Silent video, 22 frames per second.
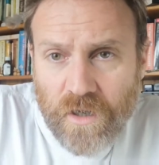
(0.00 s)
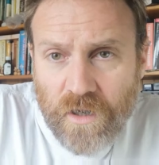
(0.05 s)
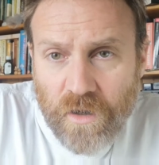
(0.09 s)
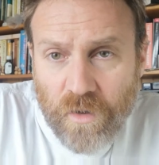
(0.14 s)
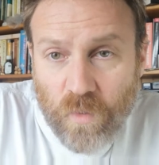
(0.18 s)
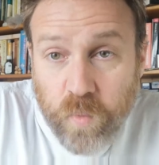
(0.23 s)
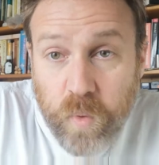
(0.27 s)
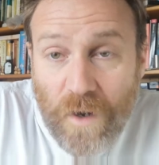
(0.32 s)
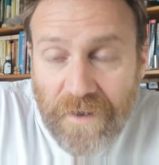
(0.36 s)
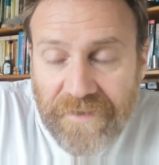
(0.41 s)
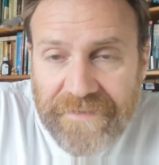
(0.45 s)

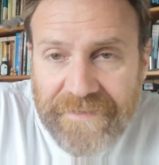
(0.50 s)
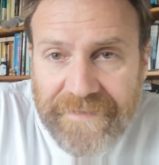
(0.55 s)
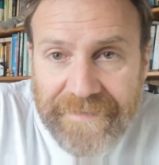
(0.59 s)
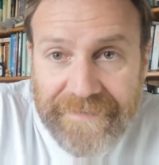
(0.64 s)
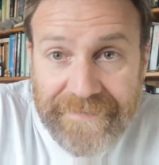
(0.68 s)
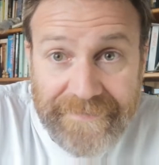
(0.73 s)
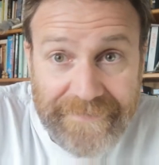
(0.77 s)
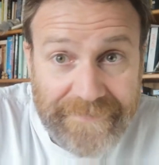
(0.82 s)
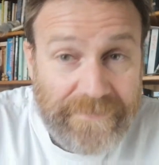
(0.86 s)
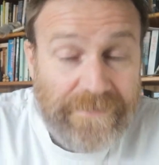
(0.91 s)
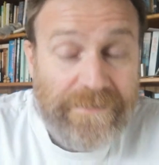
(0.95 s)
One
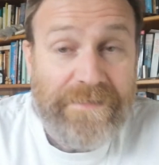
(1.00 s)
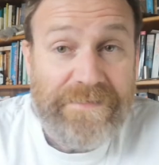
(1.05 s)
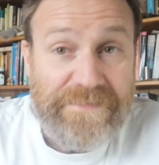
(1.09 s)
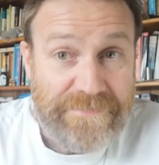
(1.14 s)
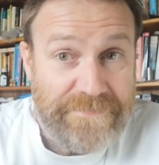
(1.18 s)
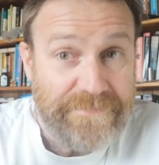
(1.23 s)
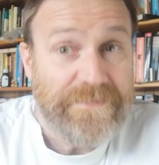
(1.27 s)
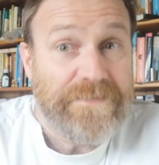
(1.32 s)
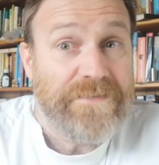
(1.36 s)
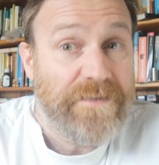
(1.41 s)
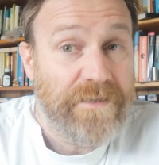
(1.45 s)
year, and
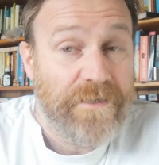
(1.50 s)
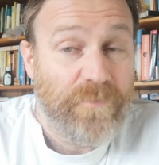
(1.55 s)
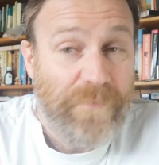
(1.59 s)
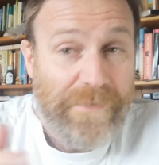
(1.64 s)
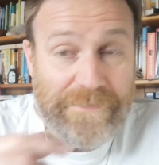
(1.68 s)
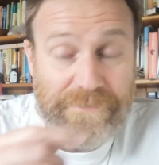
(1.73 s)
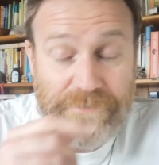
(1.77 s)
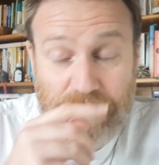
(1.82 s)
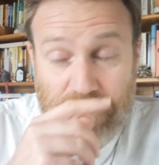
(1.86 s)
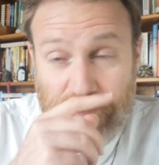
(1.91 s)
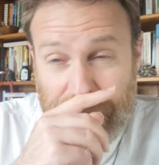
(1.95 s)
it's the year
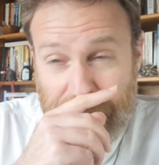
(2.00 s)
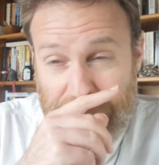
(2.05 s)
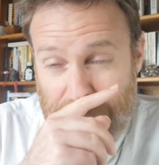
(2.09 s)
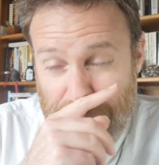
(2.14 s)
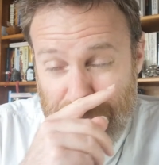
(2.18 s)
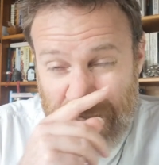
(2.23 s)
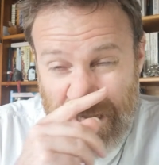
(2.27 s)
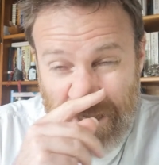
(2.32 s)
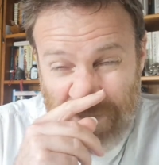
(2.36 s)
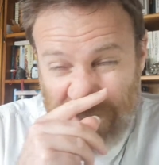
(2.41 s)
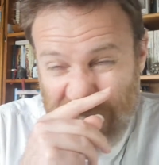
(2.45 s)
we're talking
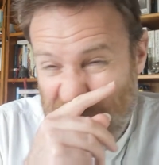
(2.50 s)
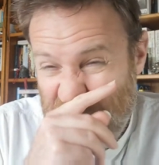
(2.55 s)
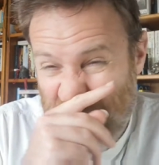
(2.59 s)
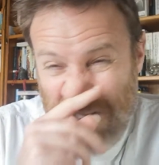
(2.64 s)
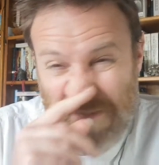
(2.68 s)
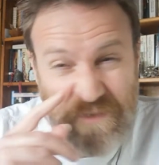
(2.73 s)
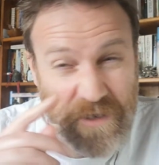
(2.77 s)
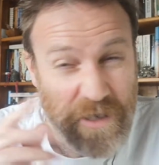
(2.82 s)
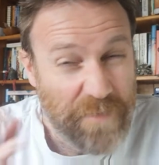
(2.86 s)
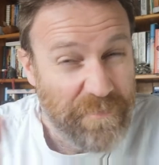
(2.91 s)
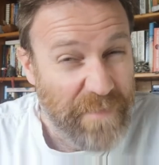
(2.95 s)
about, it was
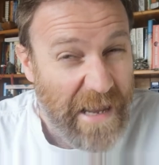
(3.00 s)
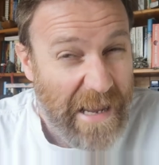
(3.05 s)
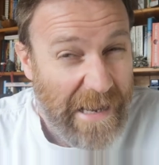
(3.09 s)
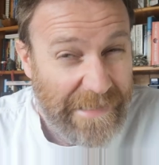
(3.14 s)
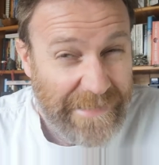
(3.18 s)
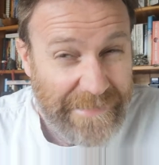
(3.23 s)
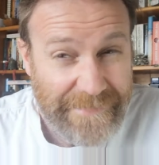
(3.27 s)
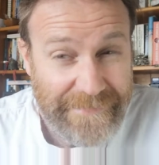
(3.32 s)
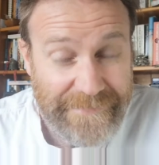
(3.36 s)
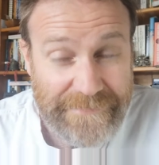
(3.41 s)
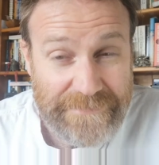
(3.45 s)
a very
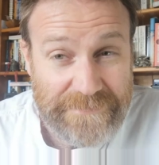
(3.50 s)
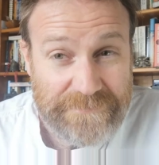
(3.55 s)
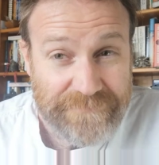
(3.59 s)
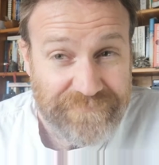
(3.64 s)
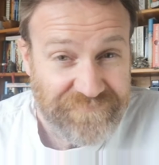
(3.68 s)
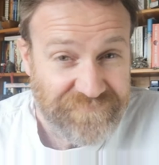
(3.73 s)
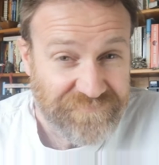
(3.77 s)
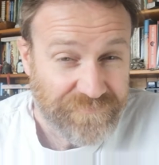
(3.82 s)
bad year,